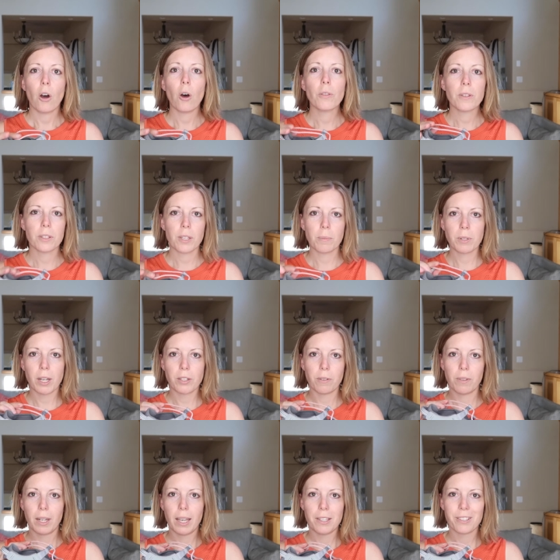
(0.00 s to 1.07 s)
On the subject
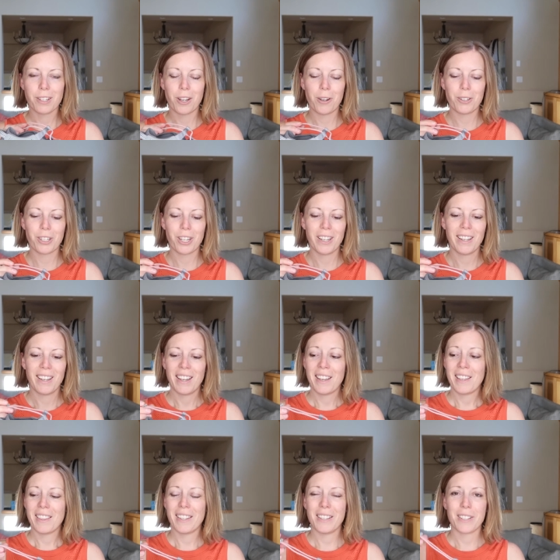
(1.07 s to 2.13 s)
of the lace closure,
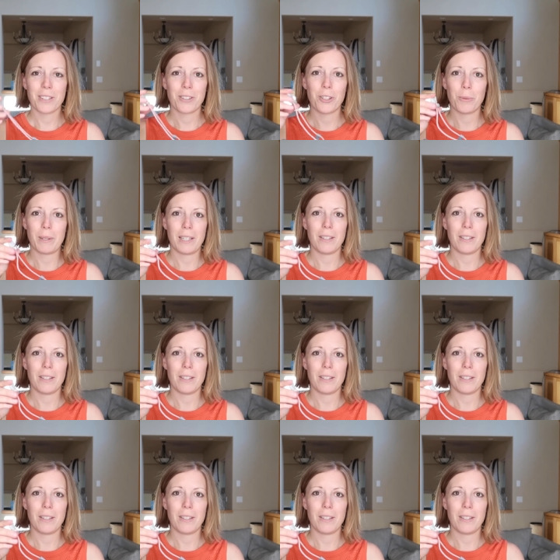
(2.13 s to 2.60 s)
these are super